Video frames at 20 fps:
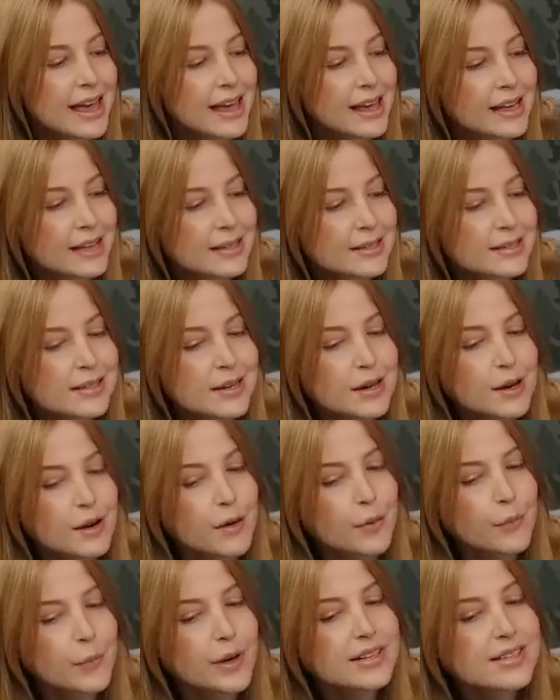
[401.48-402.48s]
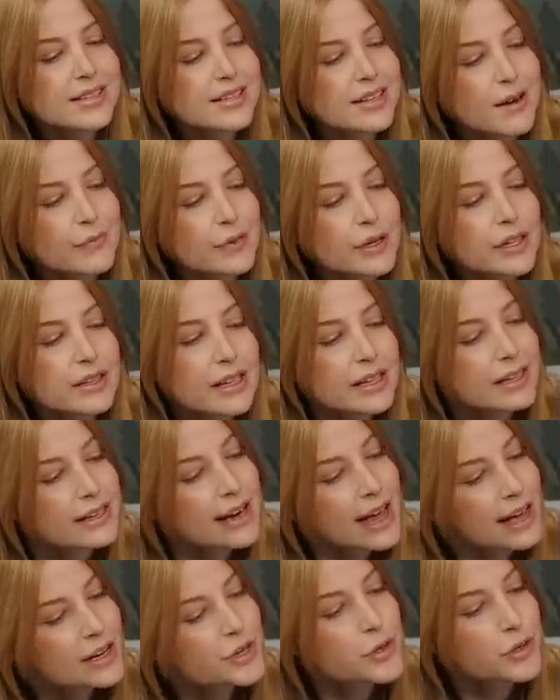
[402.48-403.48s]
and we discovered that
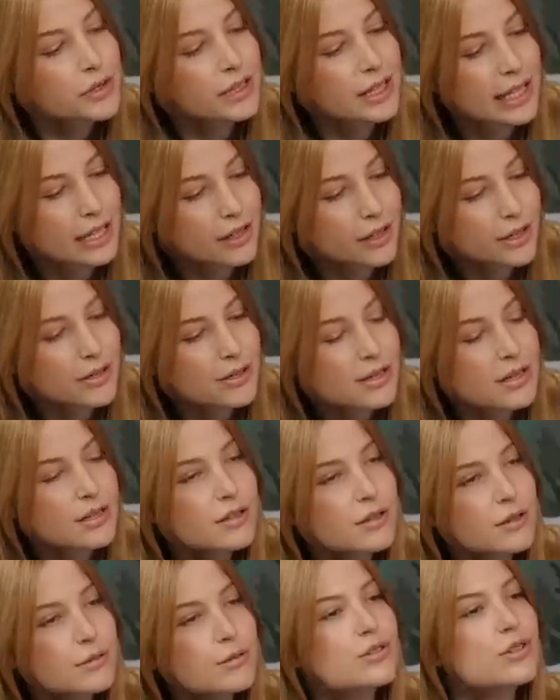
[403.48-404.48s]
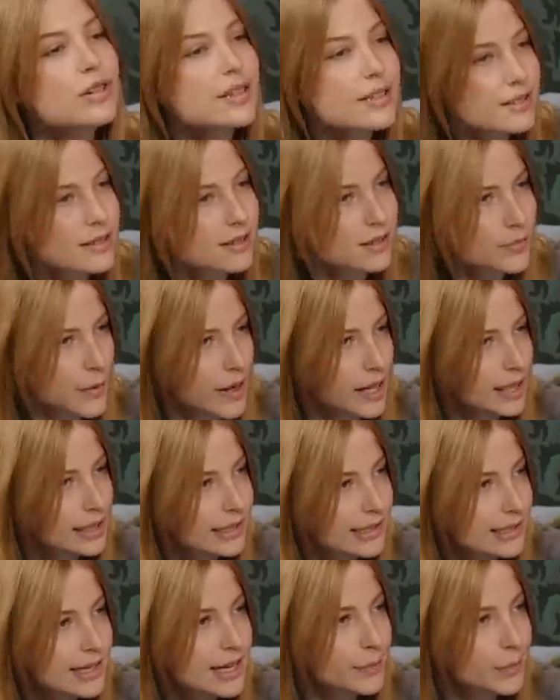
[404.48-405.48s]
natural cleaners do just as well
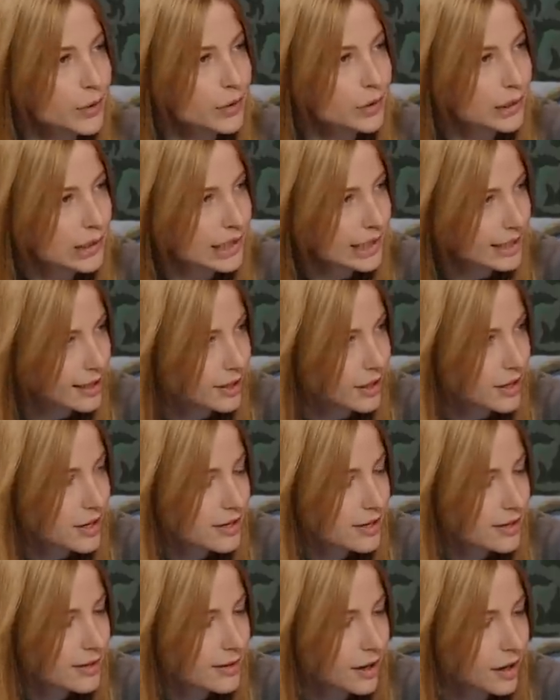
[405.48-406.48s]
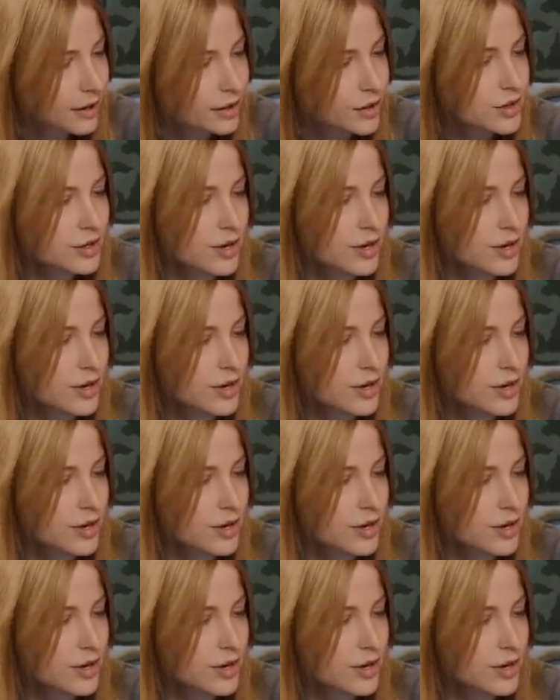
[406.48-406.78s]
as chemical cleaners on the